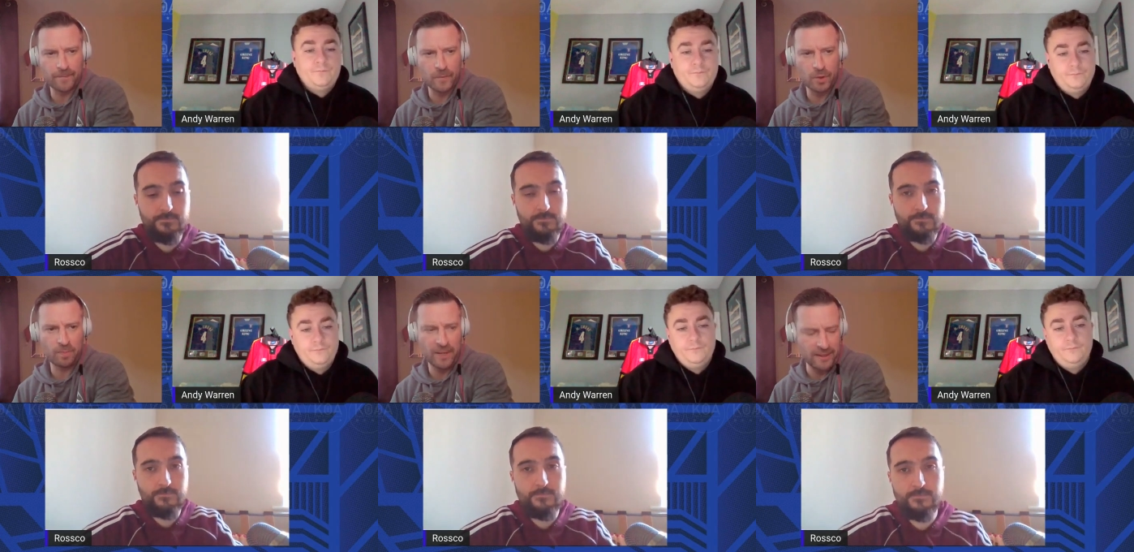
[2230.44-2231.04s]
Speaker 1: You'll
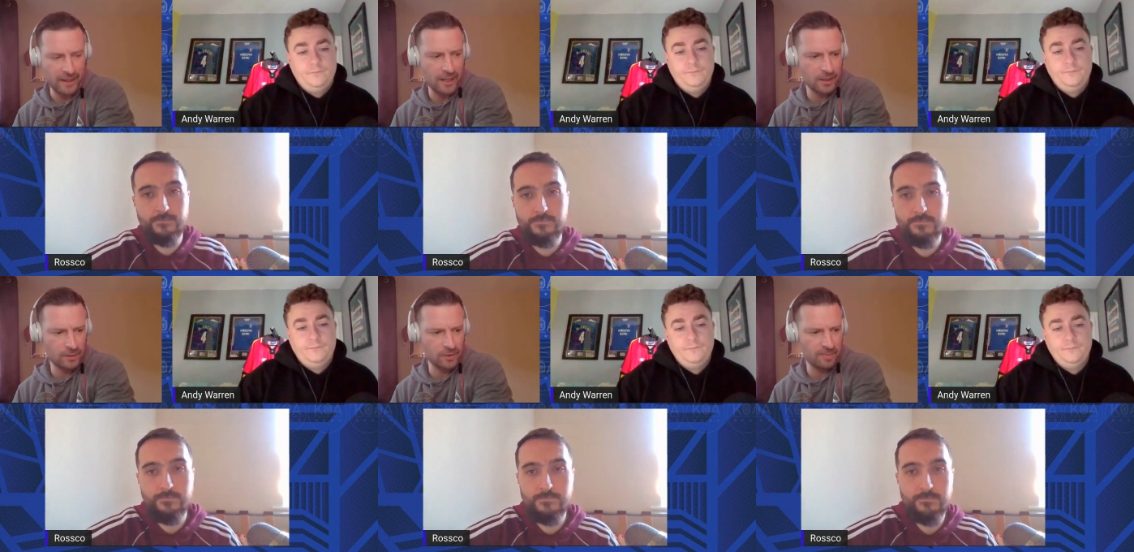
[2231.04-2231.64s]
be there.
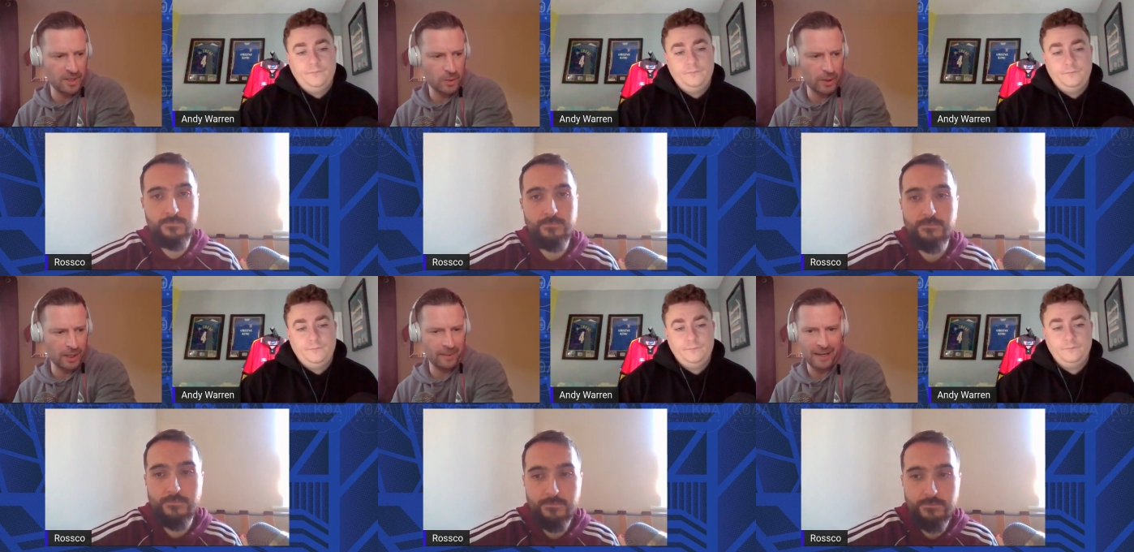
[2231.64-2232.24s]
You've been tweeting
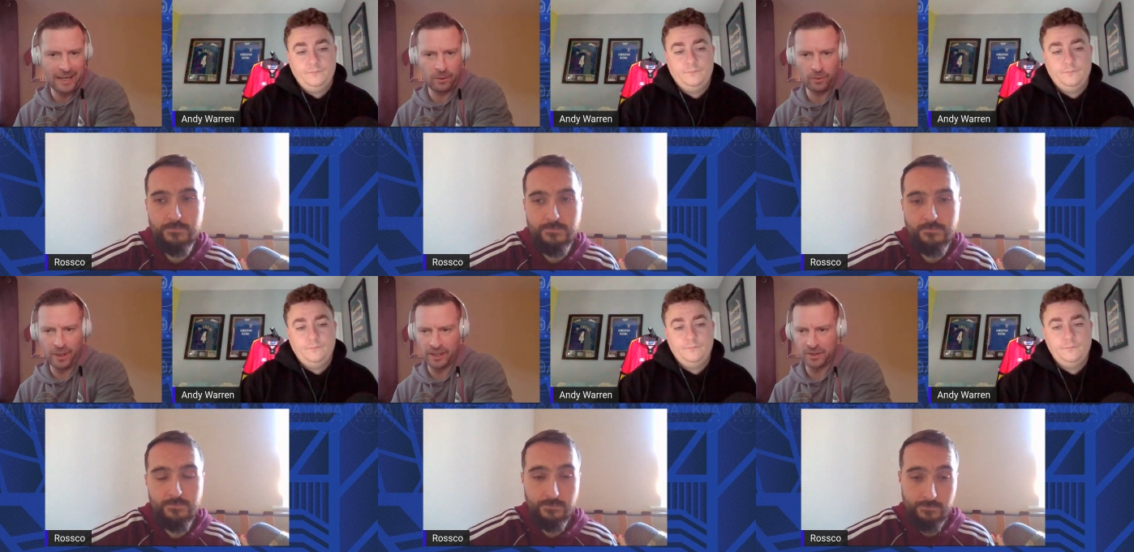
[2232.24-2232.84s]
about how
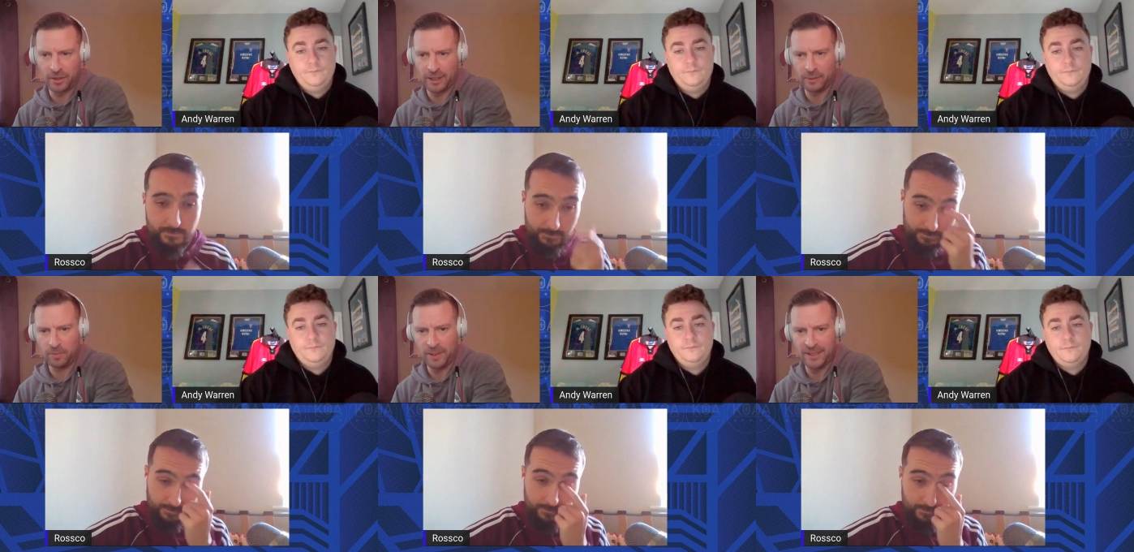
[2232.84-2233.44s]
exciting it will
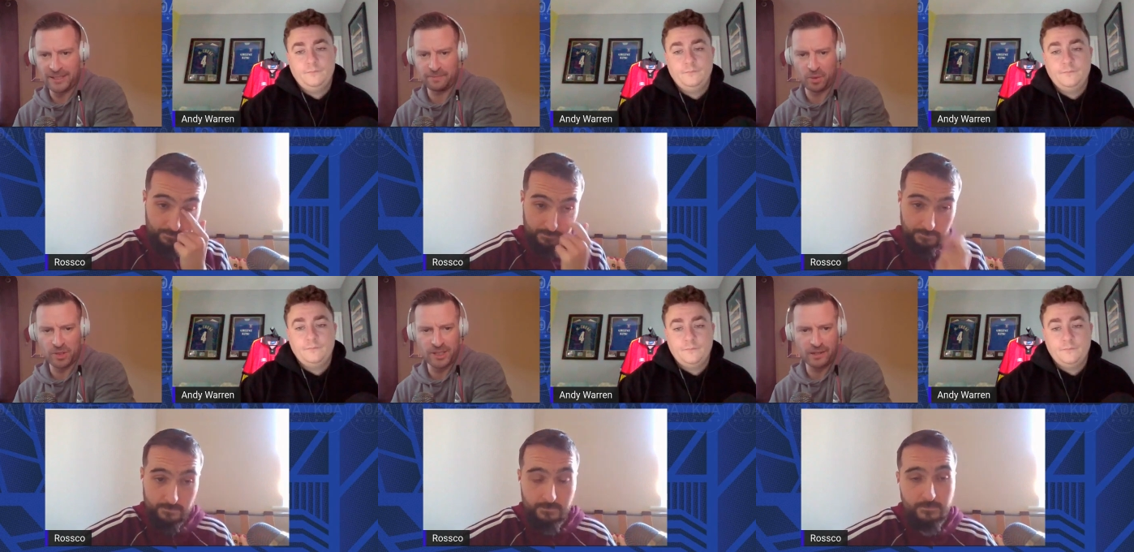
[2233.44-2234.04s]
be to have
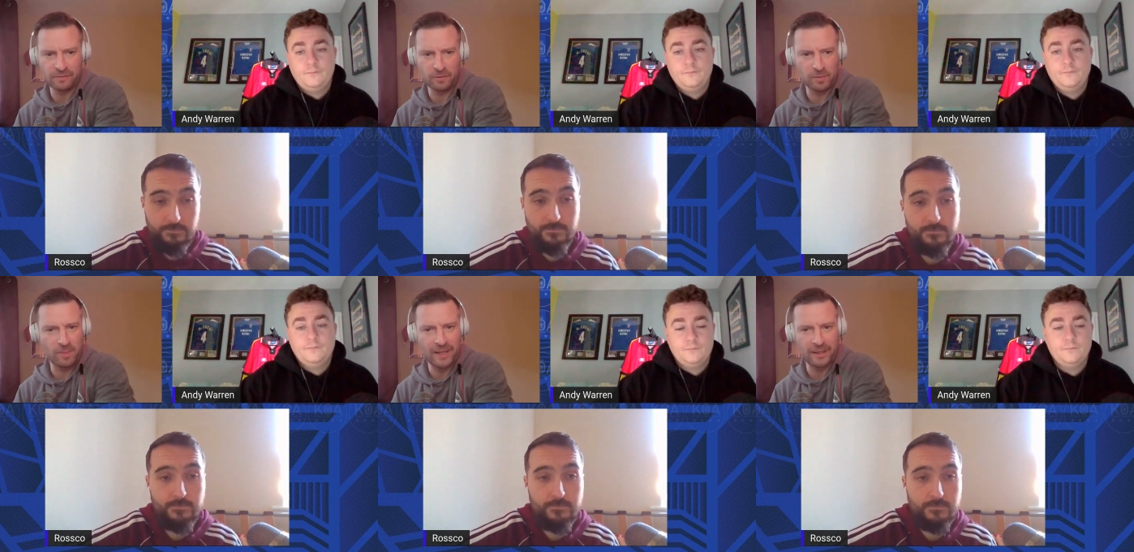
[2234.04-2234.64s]
Boxing Day football
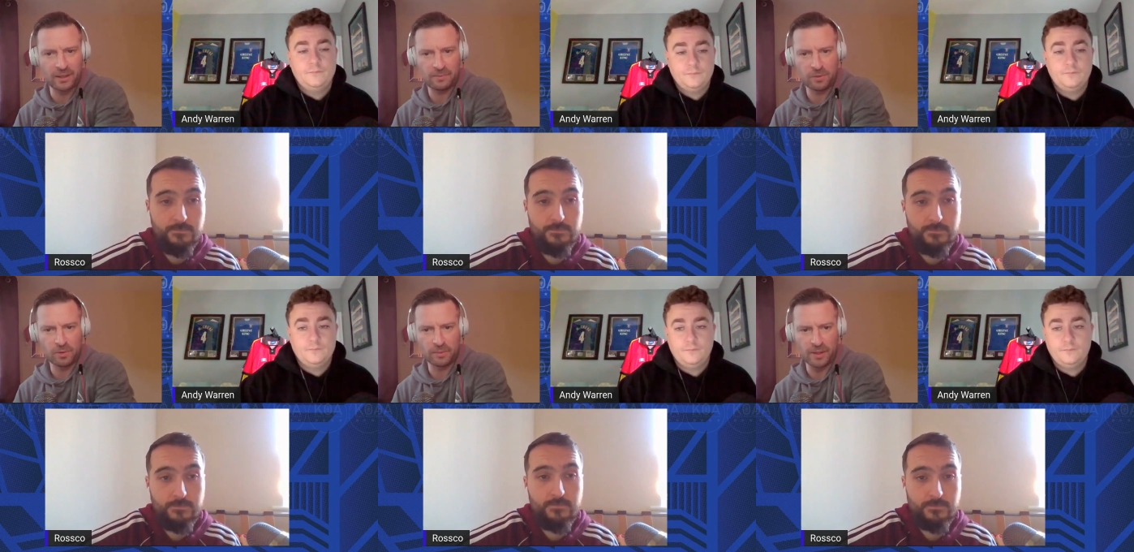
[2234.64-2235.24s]
back at
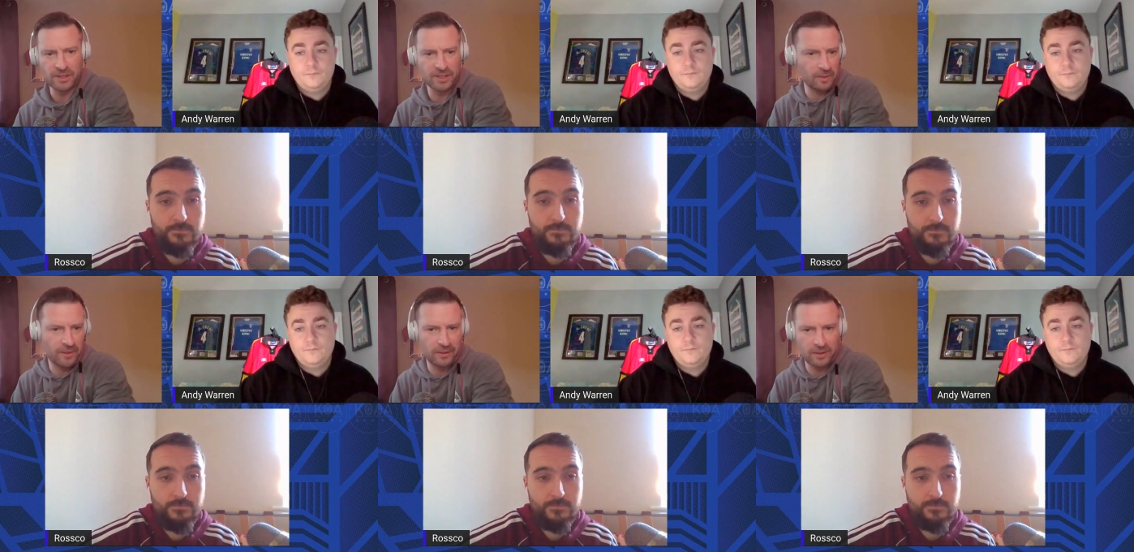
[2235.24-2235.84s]
Portman Road. It's
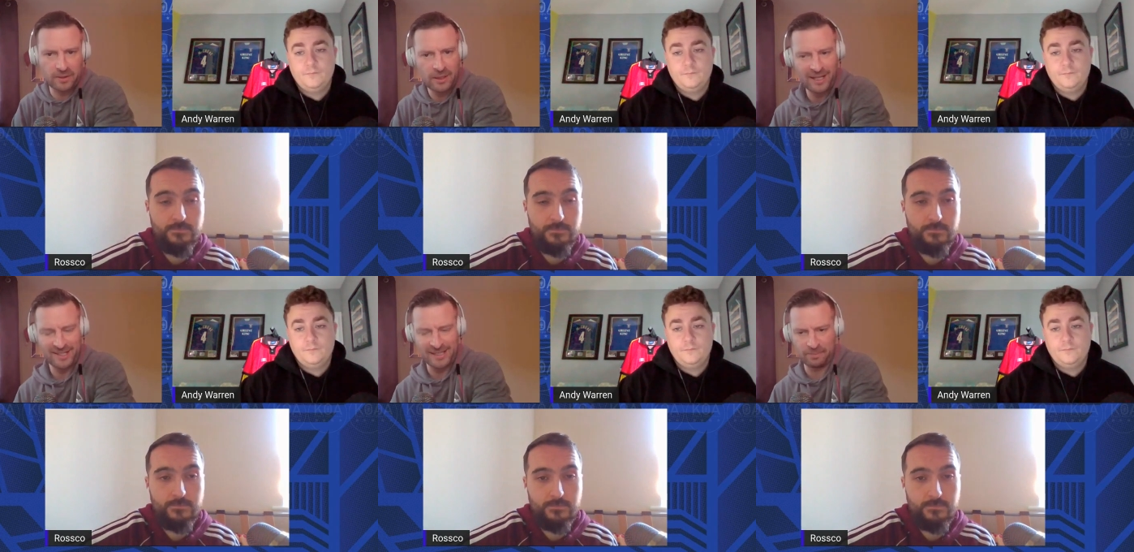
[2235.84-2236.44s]
something that
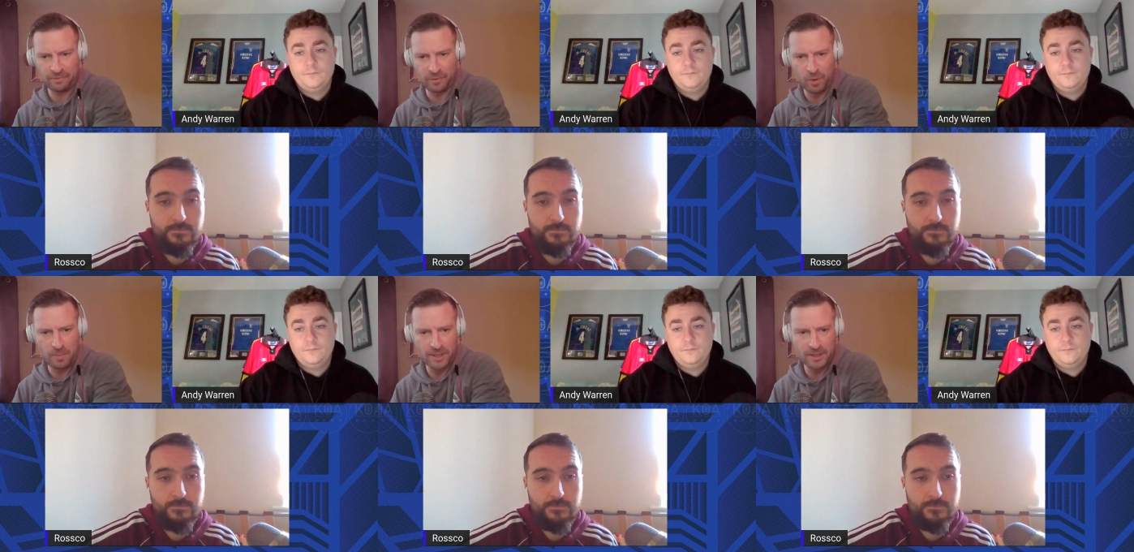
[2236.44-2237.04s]
hasn't happened for a while
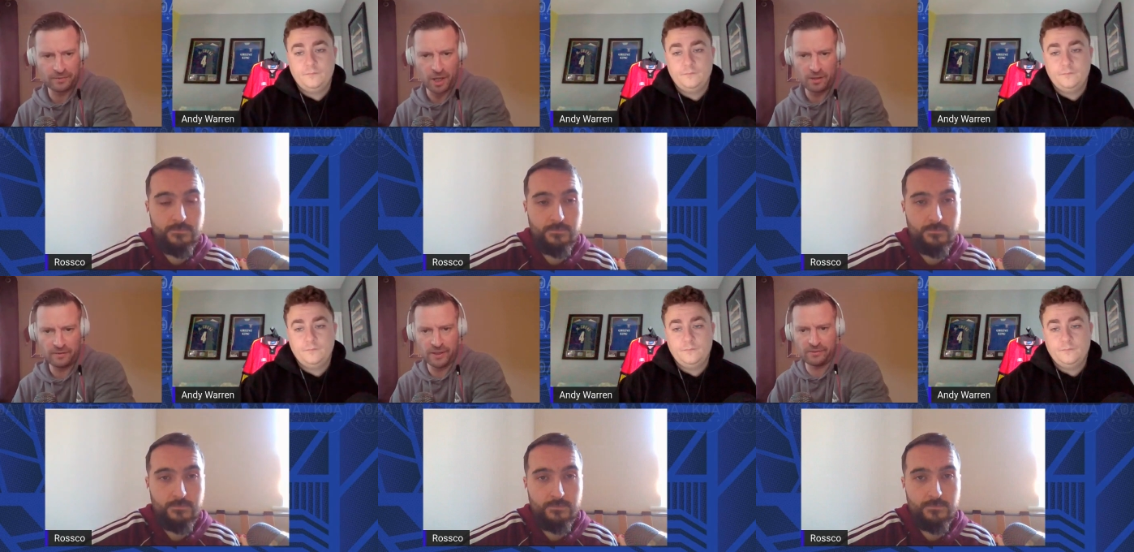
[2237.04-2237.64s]
because of
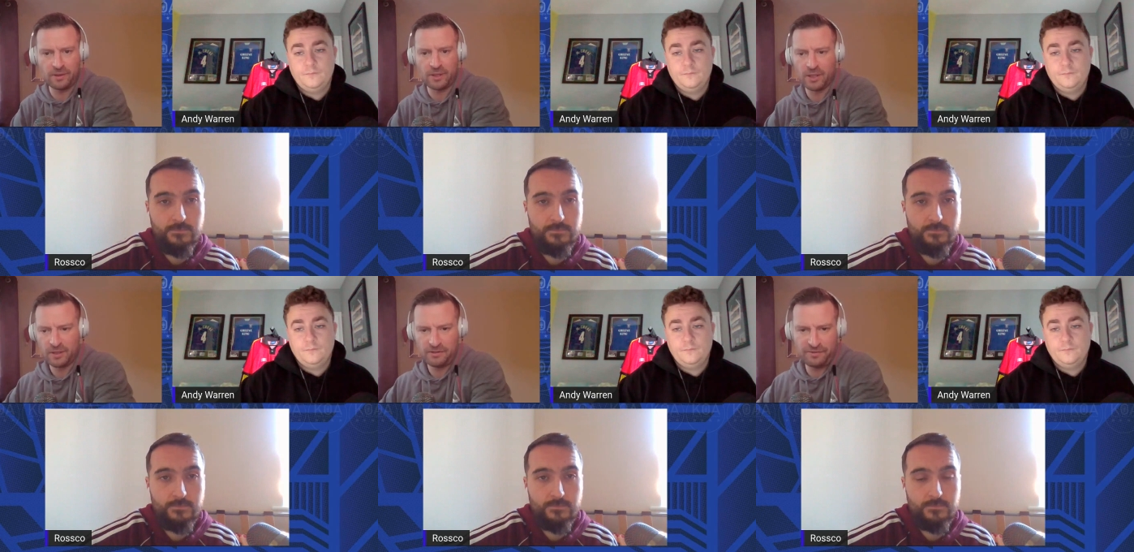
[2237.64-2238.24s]
COVID and
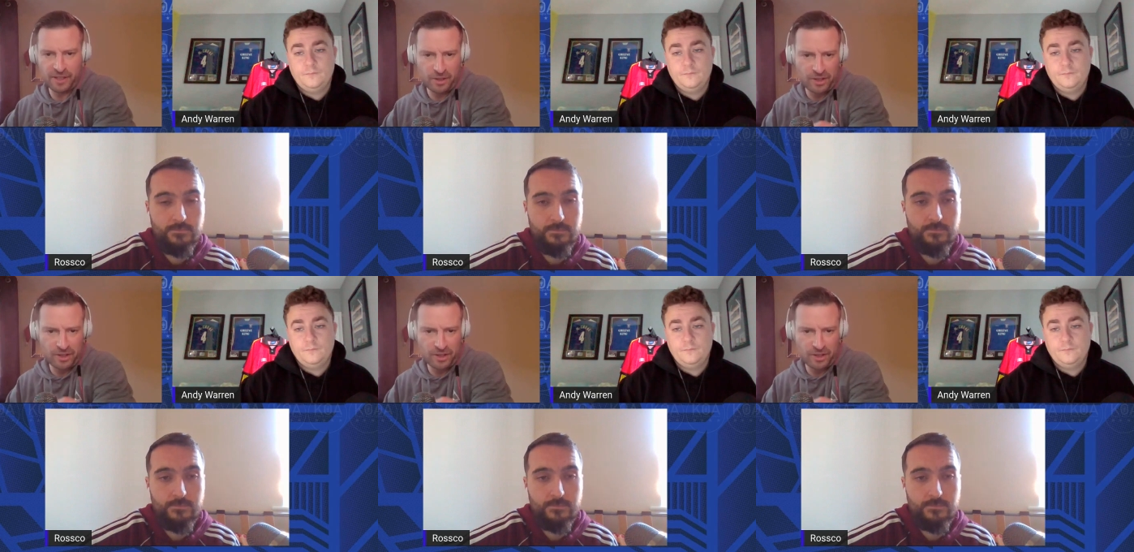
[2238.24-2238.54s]
fixture